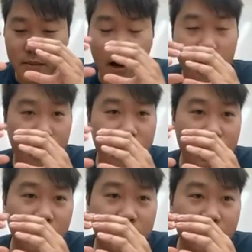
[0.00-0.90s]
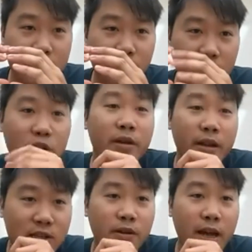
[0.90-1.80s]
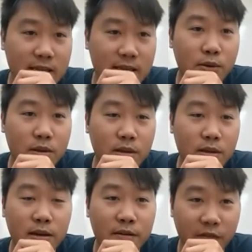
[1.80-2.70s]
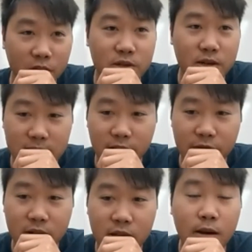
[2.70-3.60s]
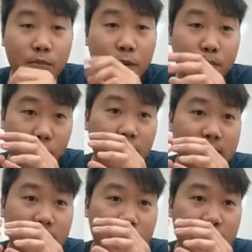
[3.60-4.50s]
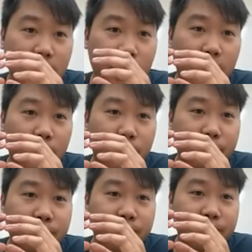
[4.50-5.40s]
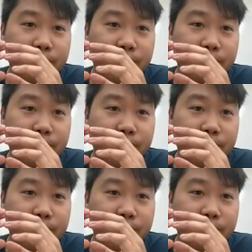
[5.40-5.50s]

other constraint system, then you can actually execute the function itself, but plus um,